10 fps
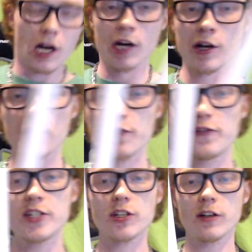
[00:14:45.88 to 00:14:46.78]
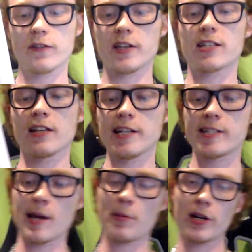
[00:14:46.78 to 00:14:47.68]
Another feature of this
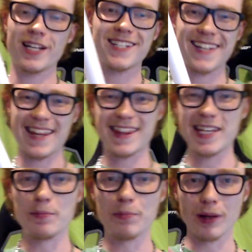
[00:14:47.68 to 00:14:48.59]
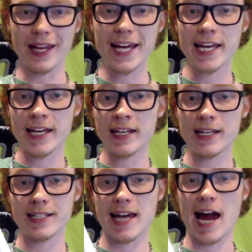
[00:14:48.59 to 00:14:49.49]
lightsaber is that the blade
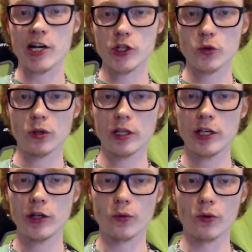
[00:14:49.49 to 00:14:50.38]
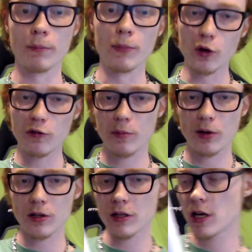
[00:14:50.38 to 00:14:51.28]
is actually
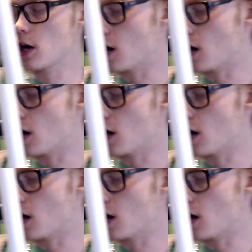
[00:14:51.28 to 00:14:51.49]
removable,